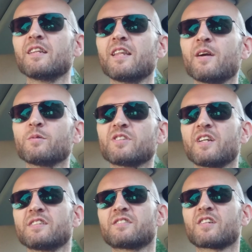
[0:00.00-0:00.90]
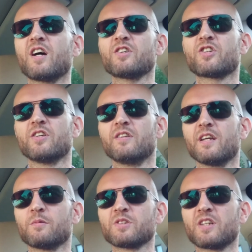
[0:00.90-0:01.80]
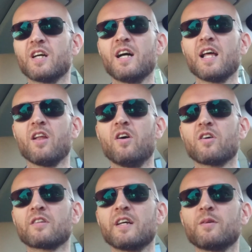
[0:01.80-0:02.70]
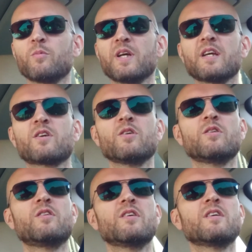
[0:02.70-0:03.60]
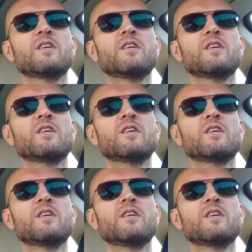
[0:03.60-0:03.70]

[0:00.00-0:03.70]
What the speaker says: there was a discussion, there was a dialogue that we could